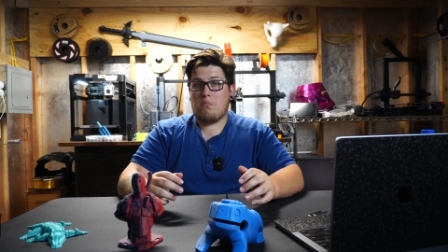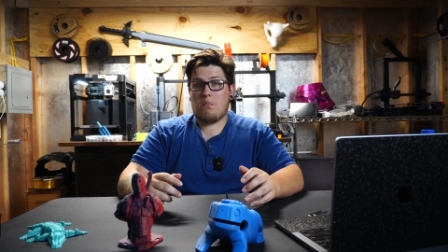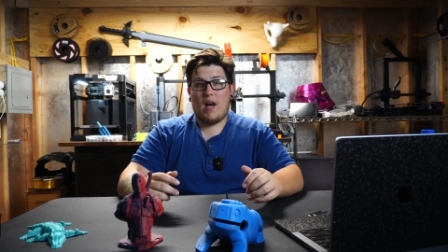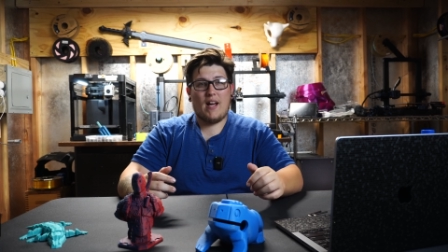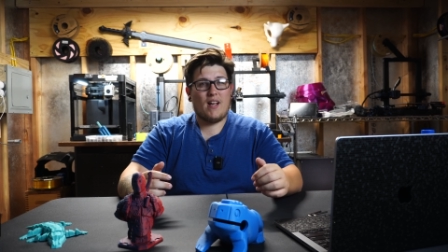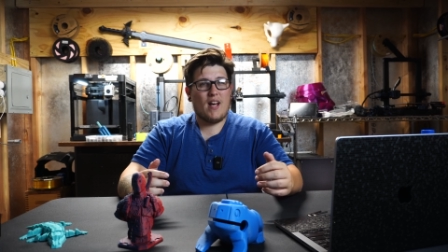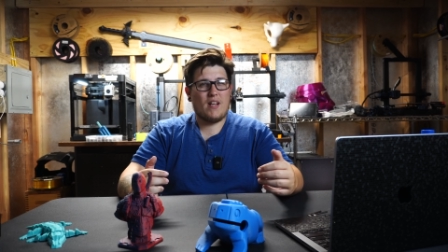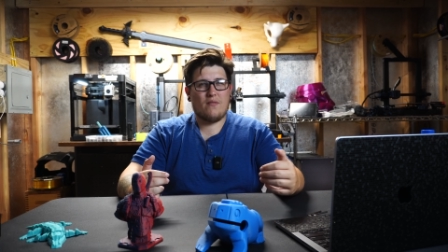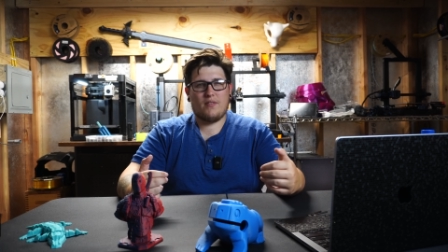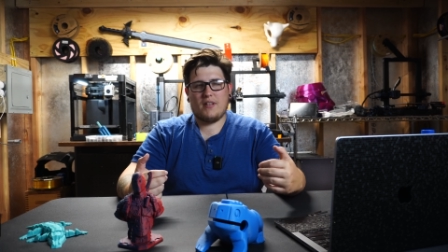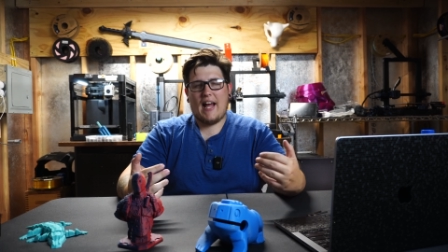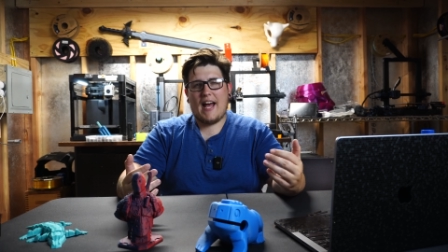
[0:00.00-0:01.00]
My kind
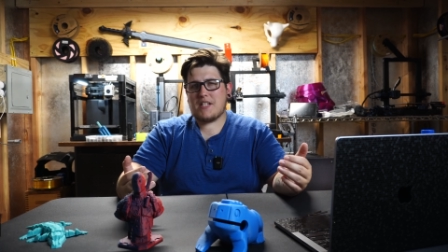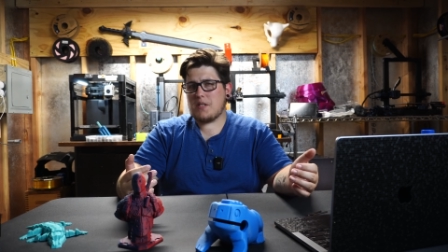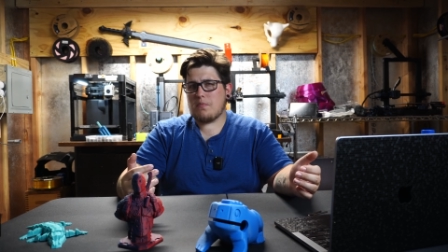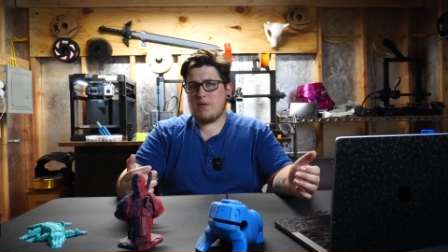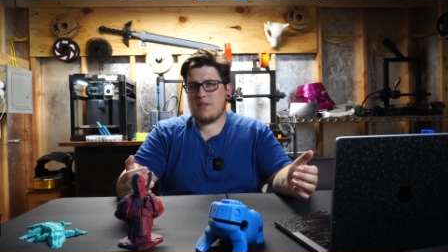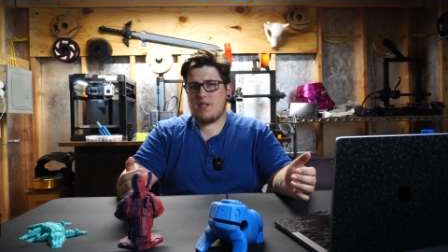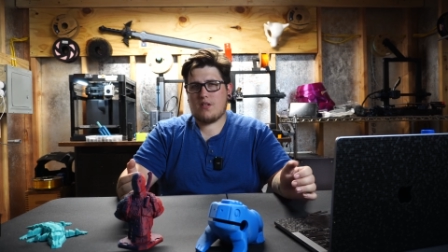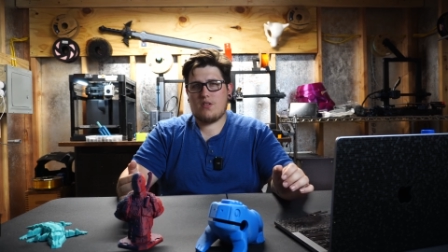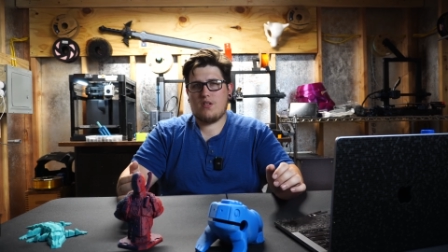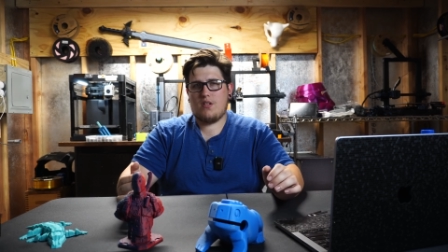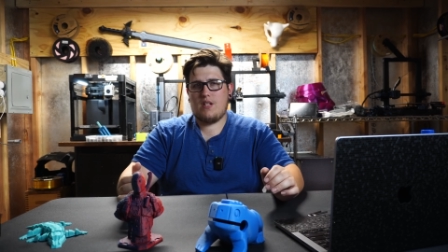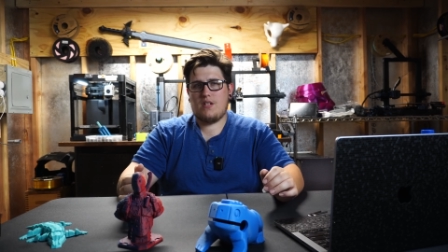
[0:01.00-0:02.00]
of last
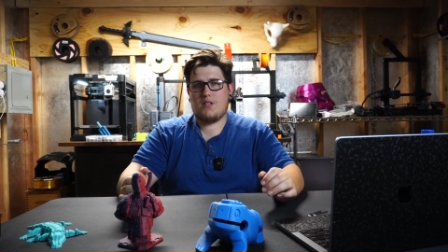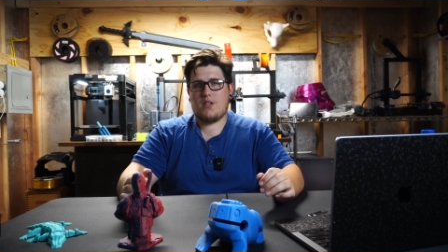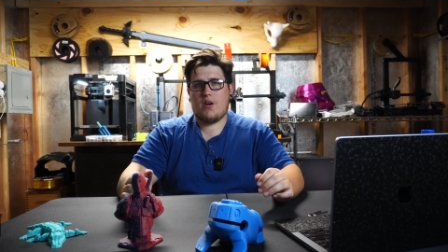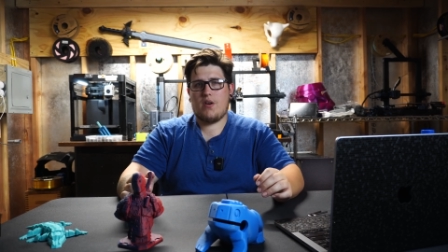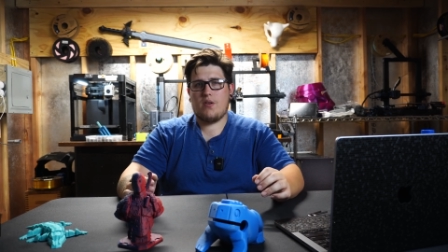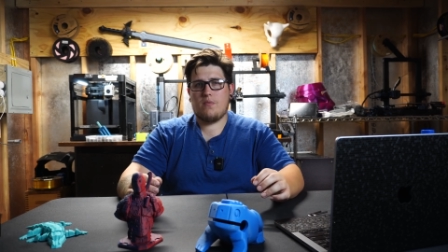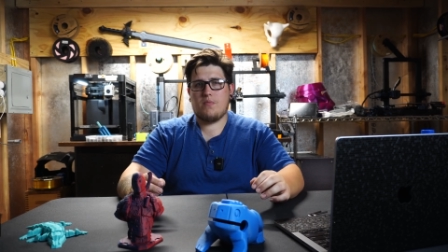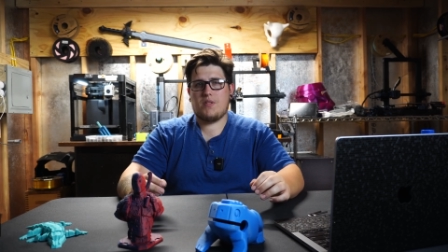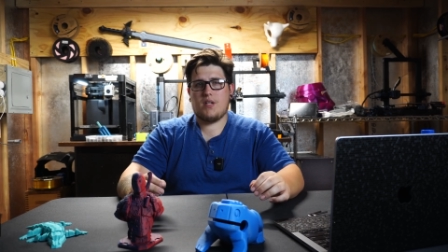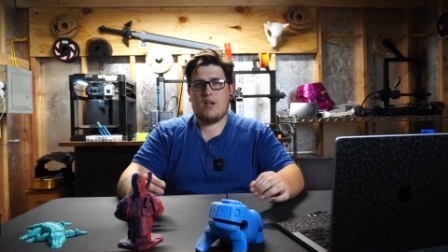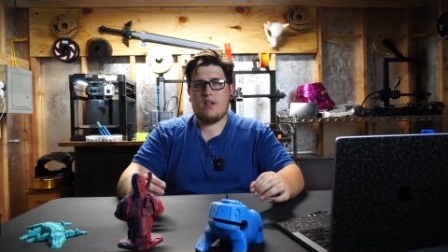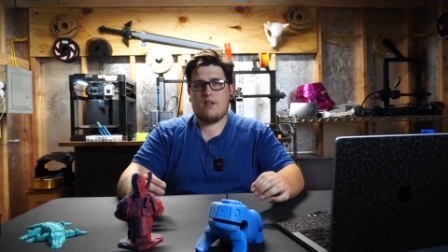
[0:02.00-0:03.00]
prediction in
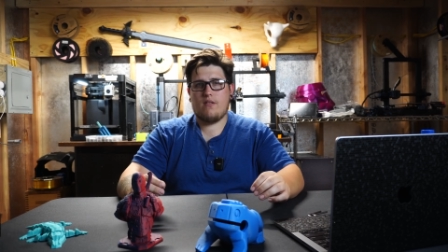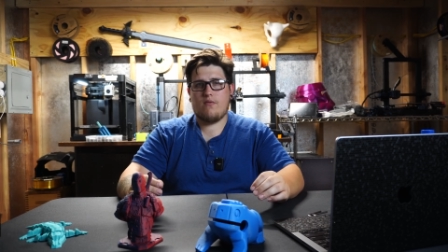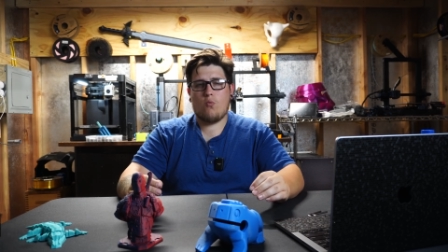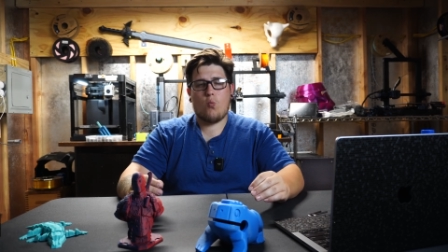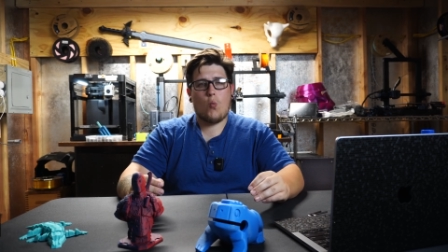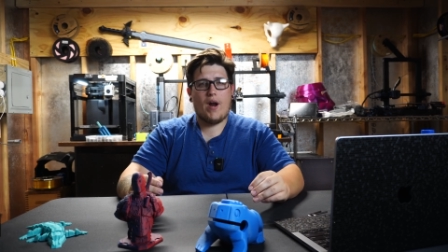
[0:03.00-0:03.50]
terms of